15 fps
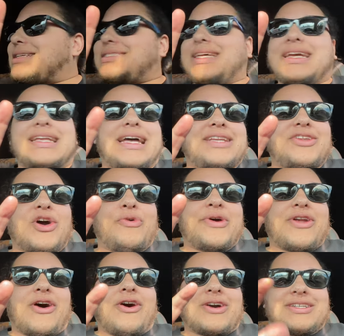saying I know it
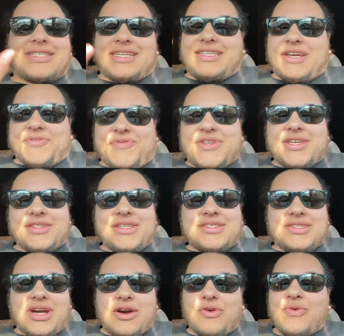all, because I definitely
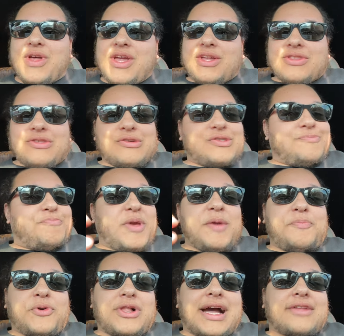don't. There's
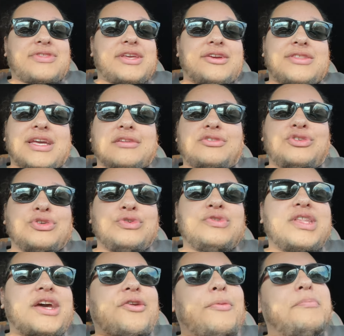people out there that tune
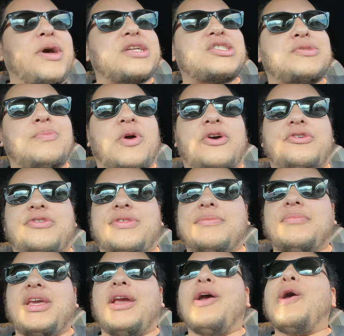that are much smarter than
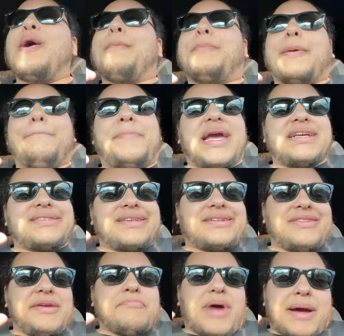me, but
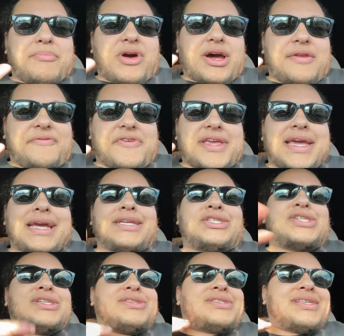basically my
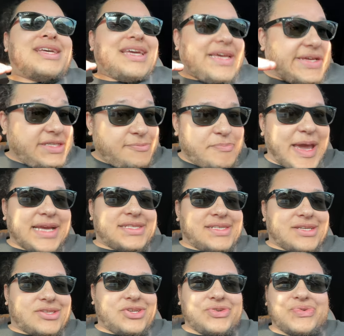modifications is basic
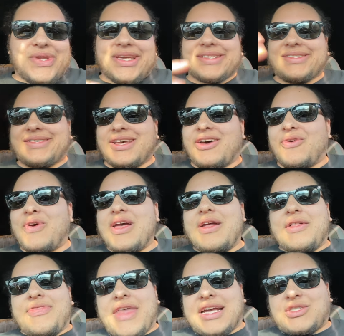tuning. So
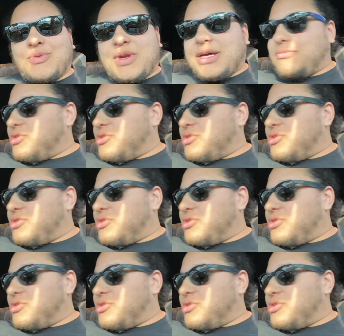that's what I'm